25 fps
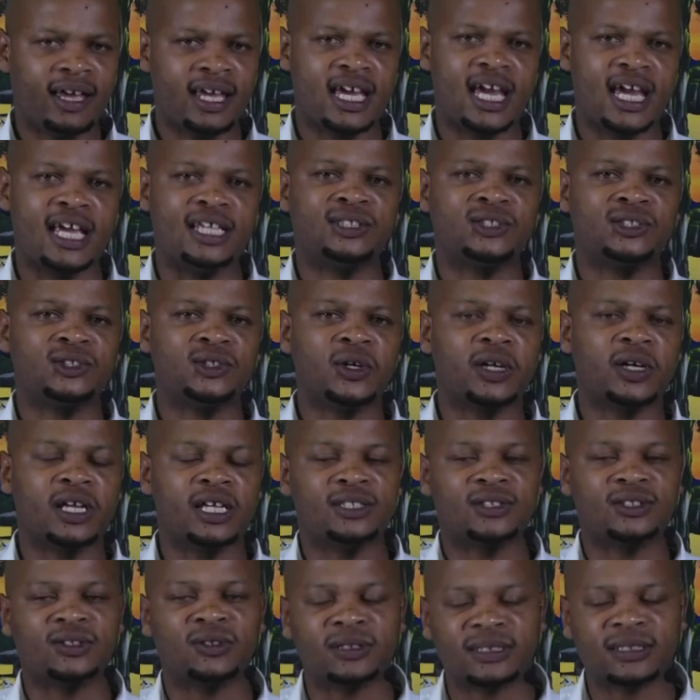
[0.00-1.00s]
A story,
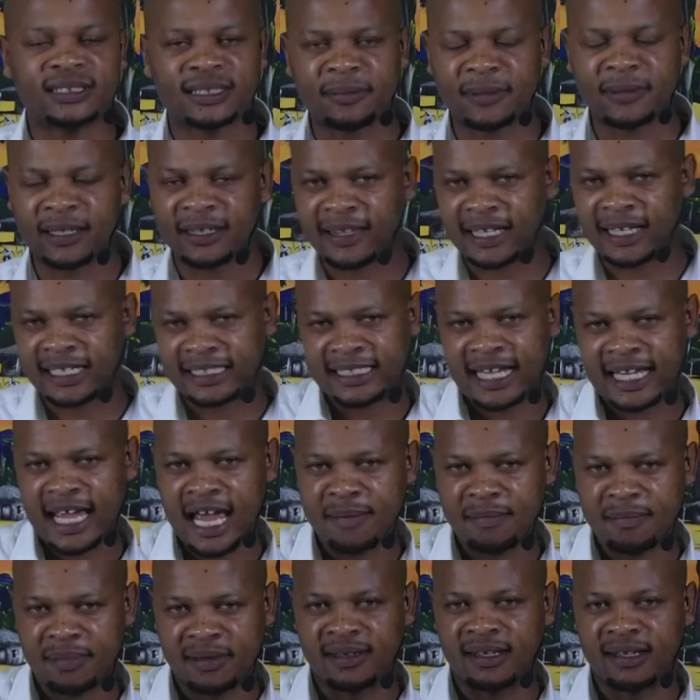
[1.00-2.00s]
it's not something that is
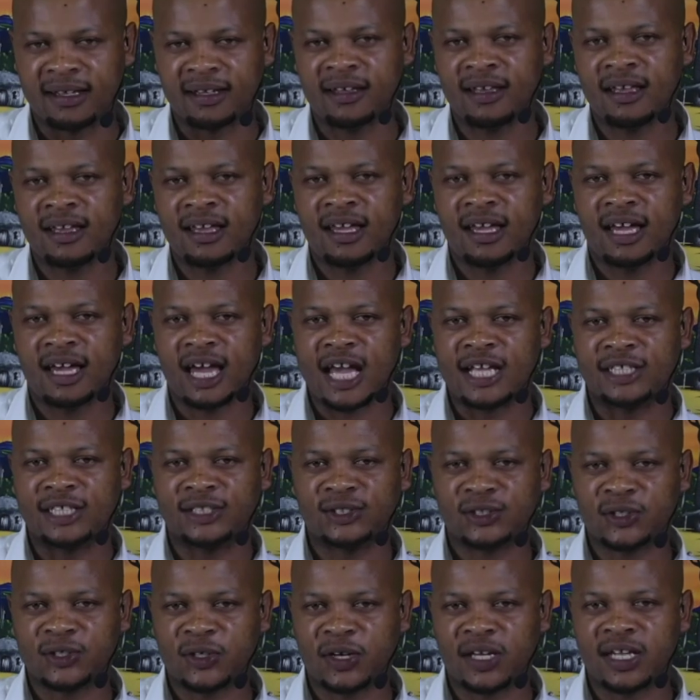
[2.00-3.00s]
happening. A
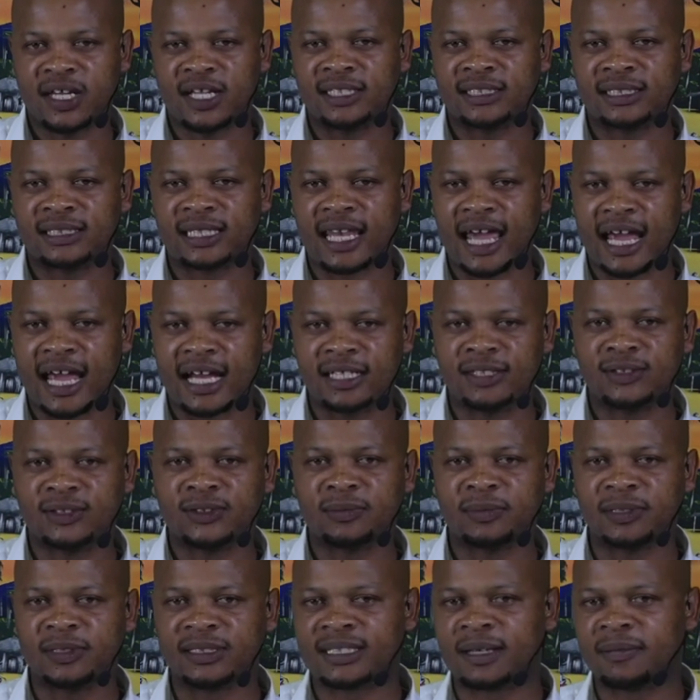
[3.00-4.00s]
story is likely to
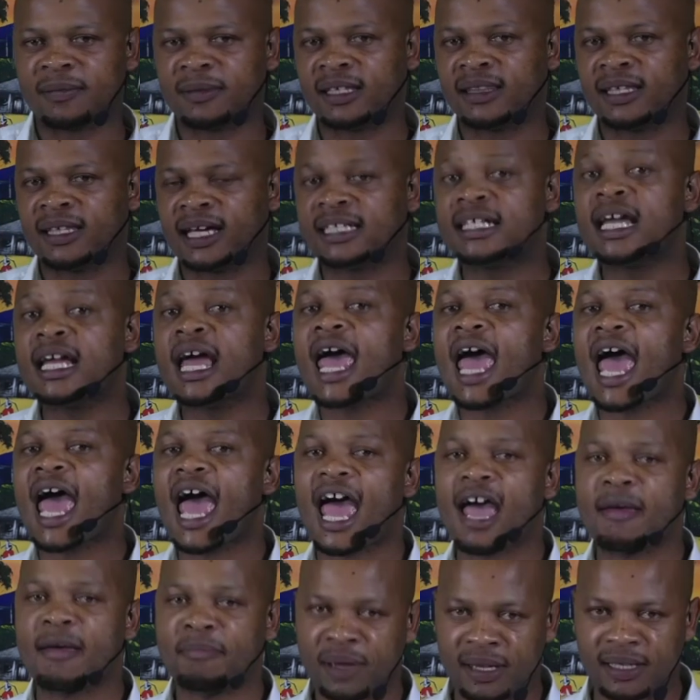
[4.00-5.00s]
be something that
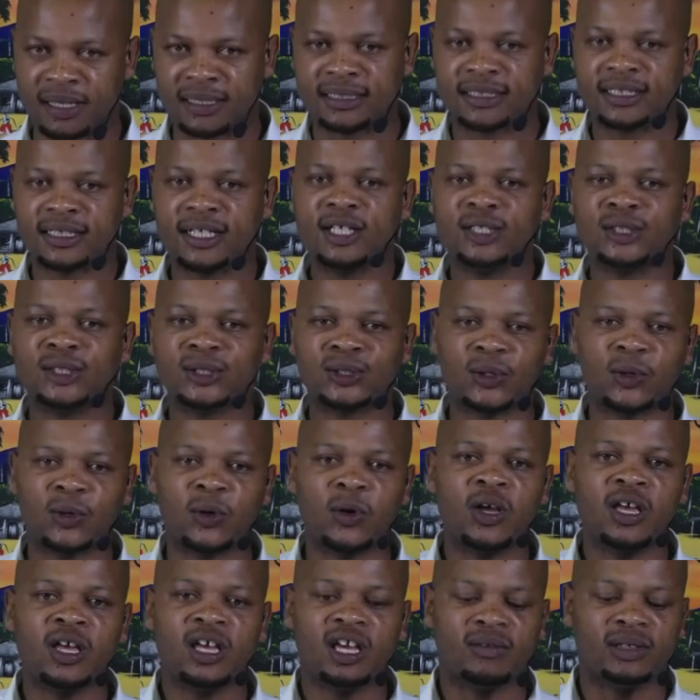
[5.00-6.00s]
happened.
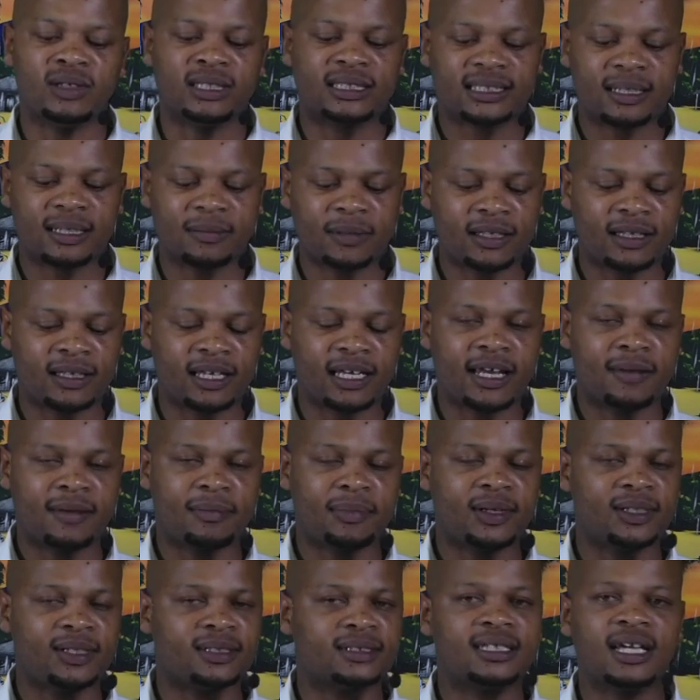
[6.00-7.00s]
So if it's something that
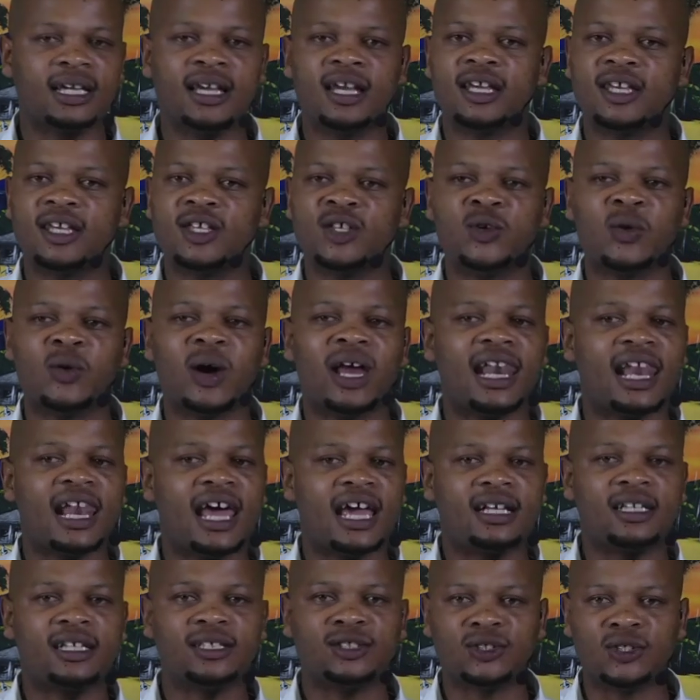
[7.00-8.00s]
happened, you are
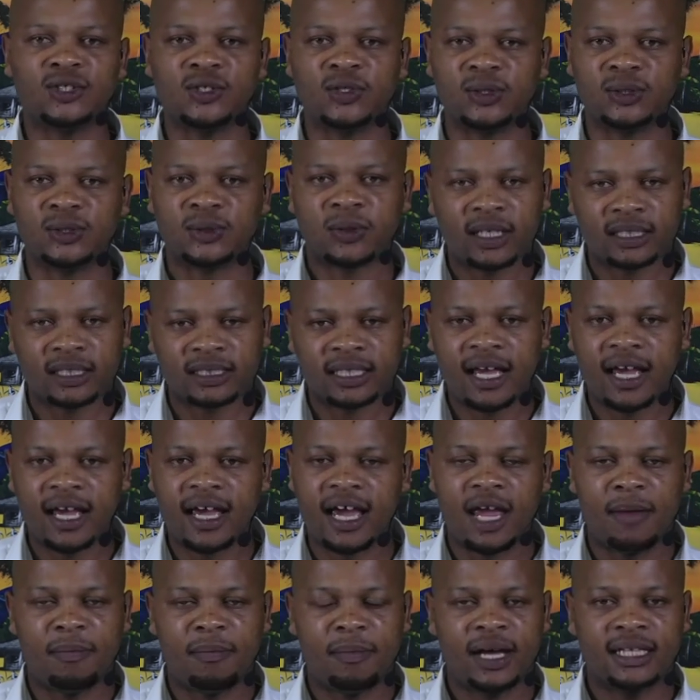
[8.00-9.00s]
likely to use what?
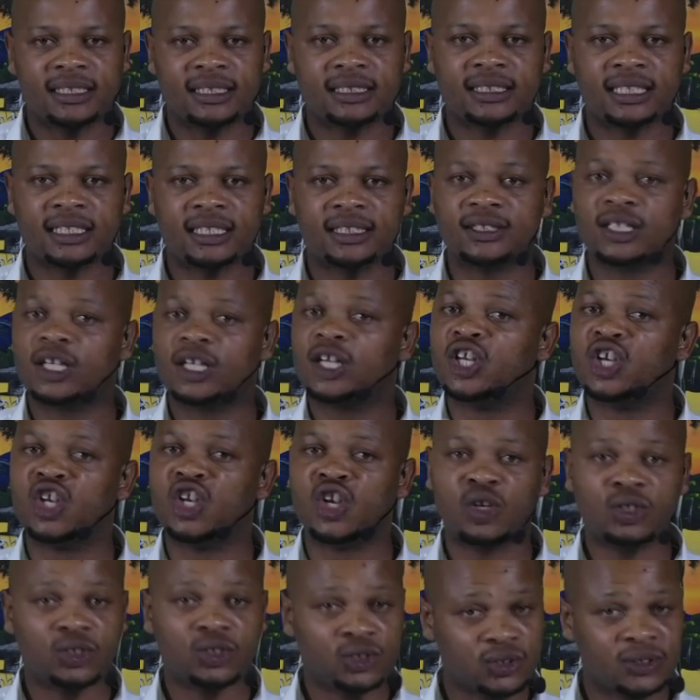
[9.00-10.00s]
A past tense.
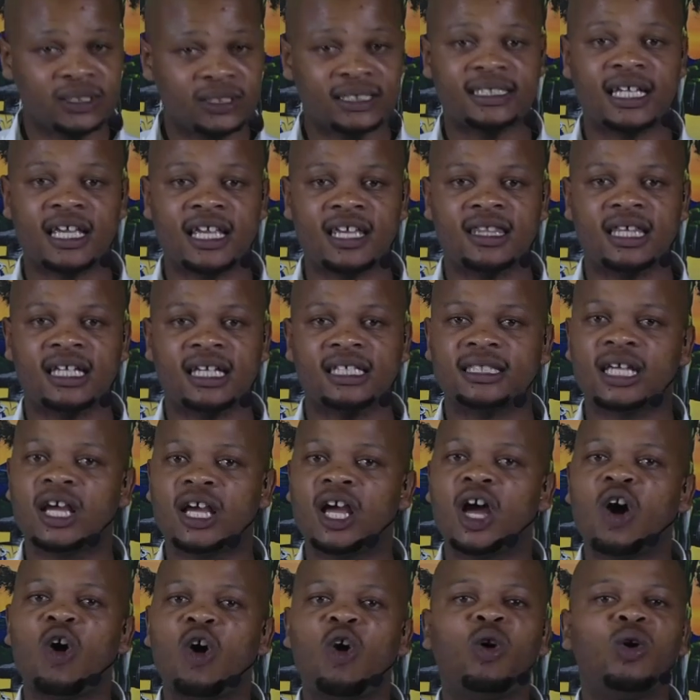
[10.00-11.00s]
Not to say that
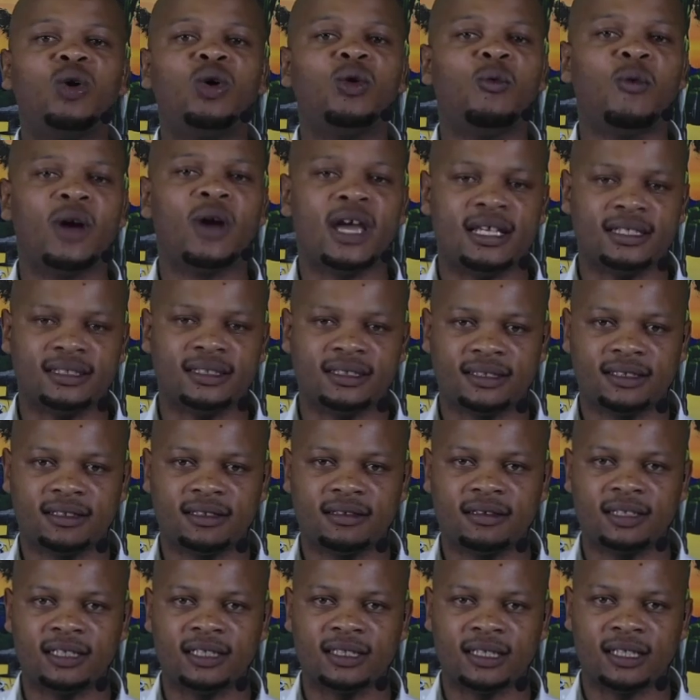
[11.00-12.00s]
always
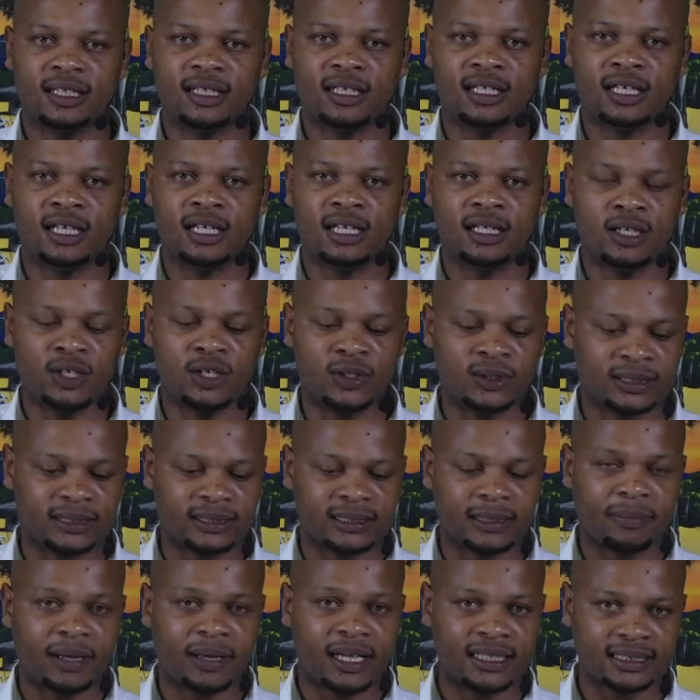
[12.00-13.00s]
that it uses
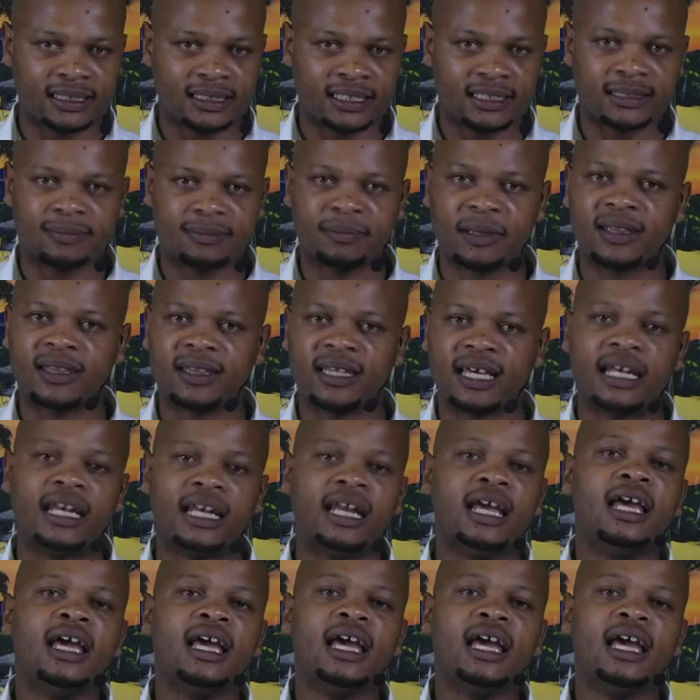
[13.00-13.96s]
a past tense, but then